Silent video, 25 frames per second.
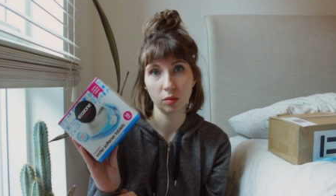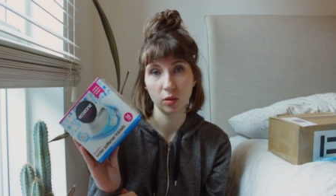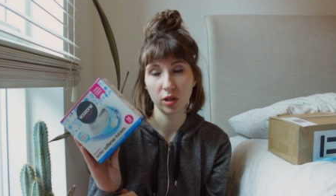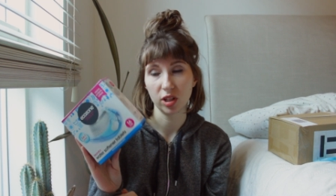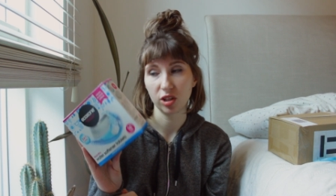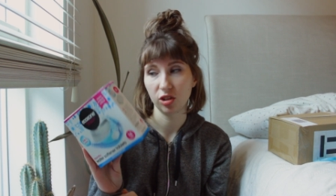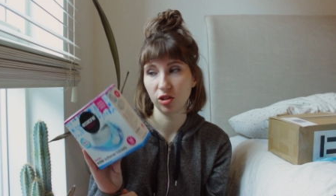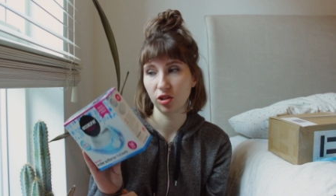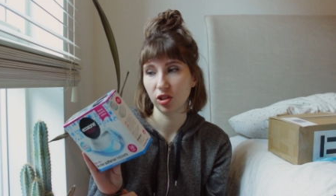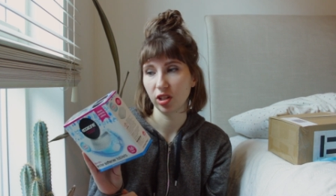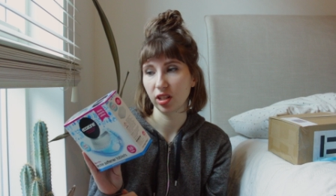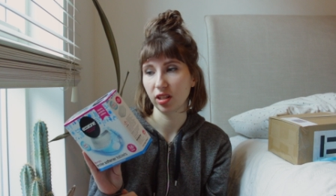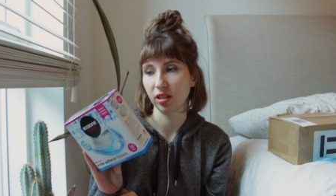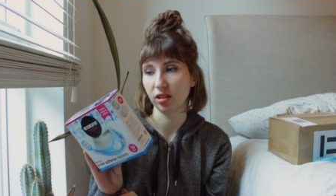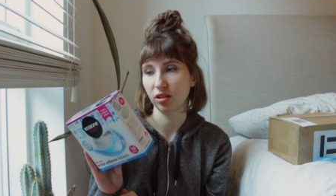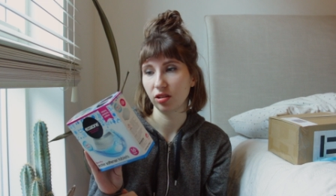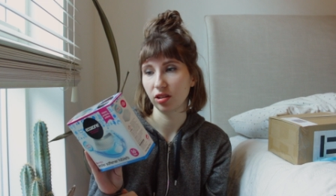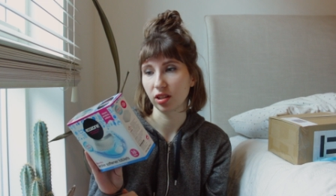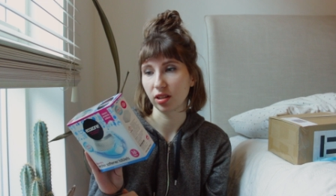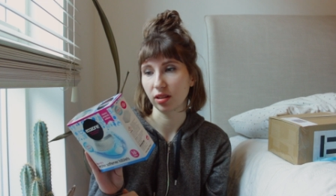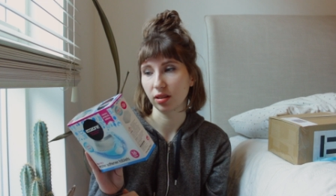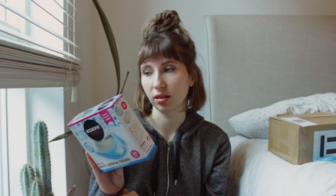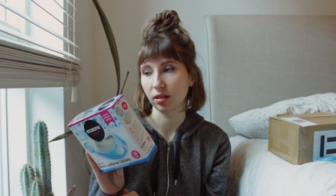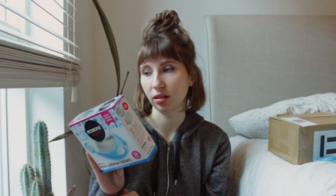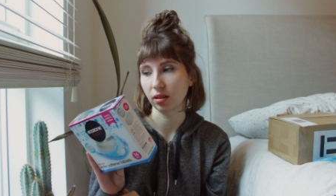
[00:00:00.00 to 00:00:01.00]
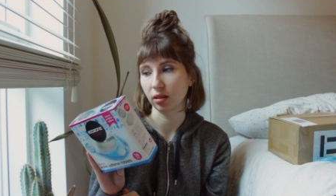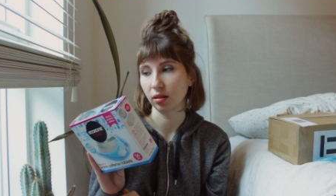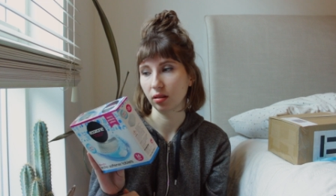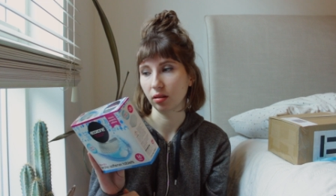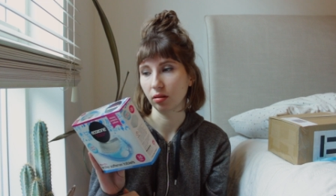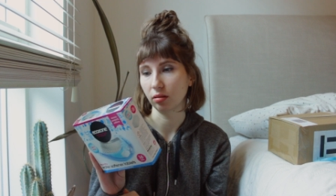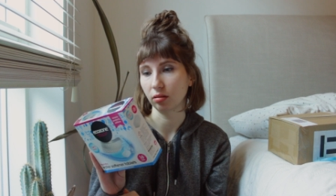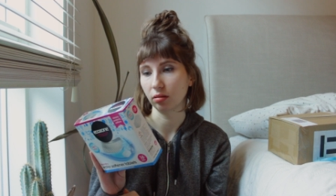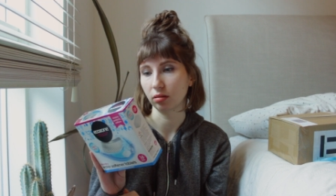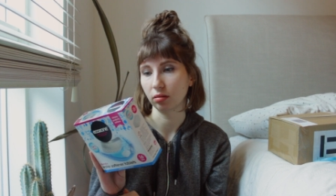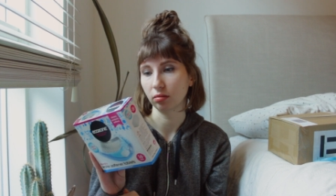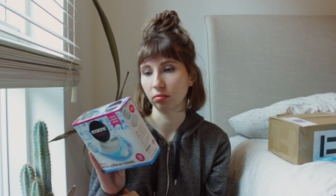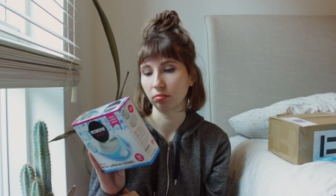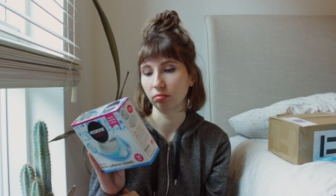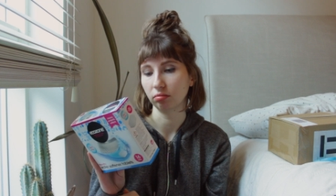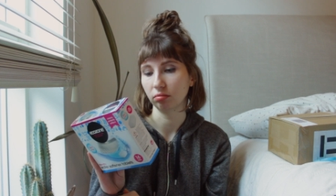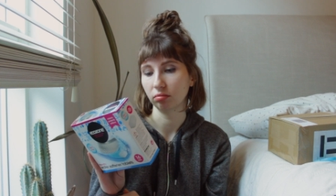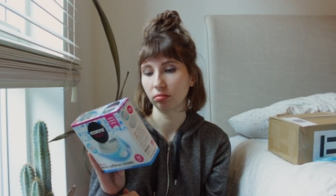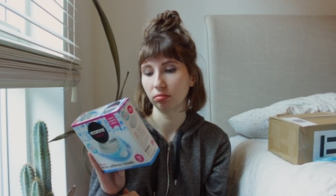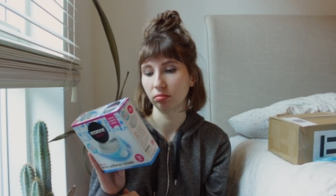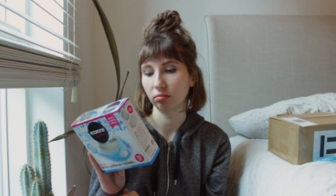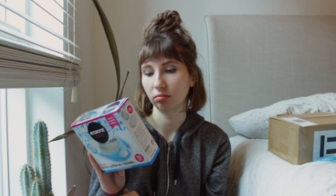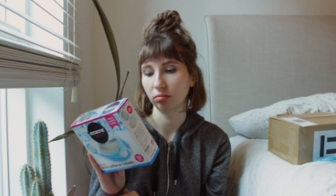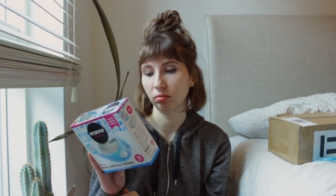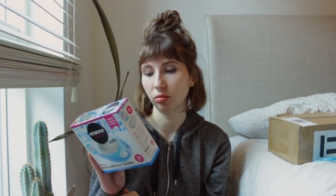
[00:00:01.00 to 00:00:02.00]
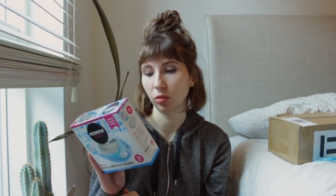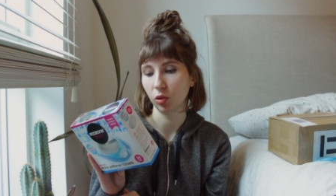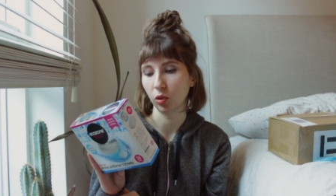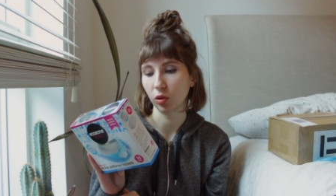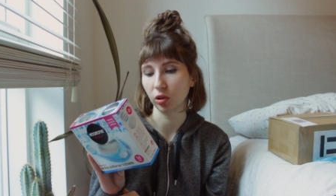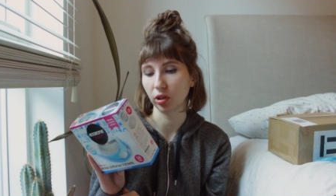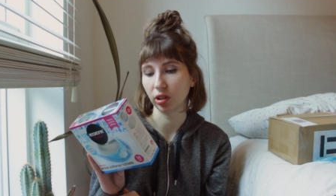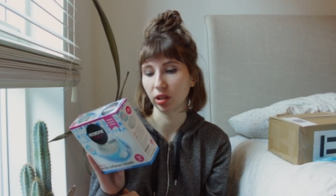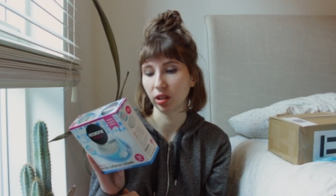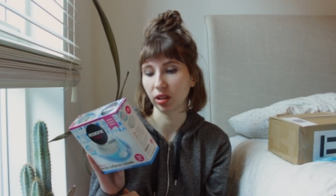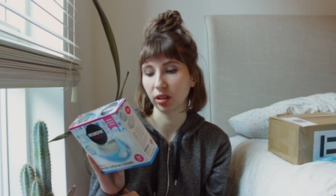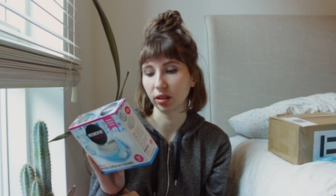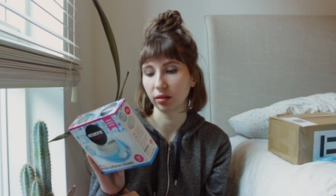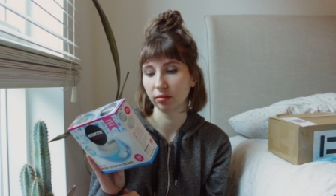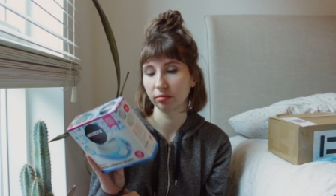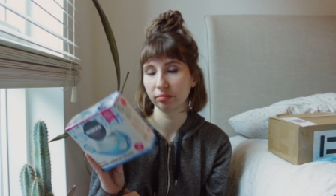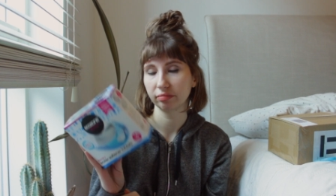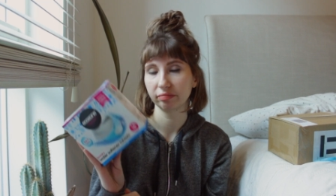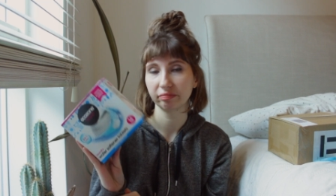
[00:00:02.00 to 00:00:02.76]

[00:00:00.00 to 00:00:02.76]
which is just a little more